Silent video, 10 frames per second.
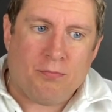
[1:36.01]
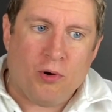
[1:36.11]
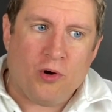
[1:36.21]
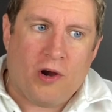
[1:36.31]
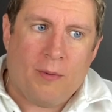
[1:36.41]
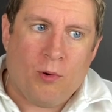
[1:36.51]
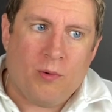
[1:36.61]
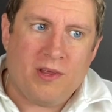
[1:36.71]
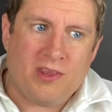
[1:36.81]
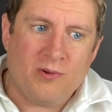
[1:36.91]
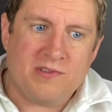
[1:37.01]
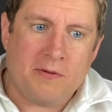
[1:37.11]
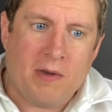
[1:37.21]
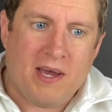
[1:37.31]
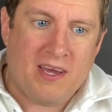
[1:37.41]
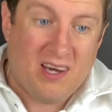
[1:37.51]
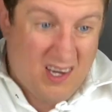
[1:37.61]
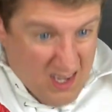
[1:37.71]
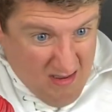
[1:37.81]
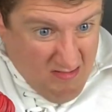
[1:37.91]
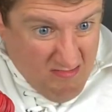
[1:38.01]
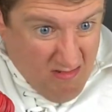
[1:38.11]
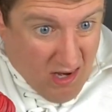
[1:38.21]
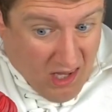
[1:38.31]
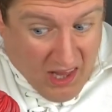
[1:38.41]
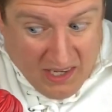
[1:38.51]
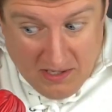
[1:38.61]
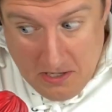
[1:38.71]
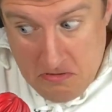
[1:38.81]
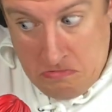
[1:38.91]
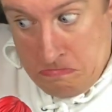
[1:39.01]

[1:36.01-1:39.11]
program her with using my uh, Alexa.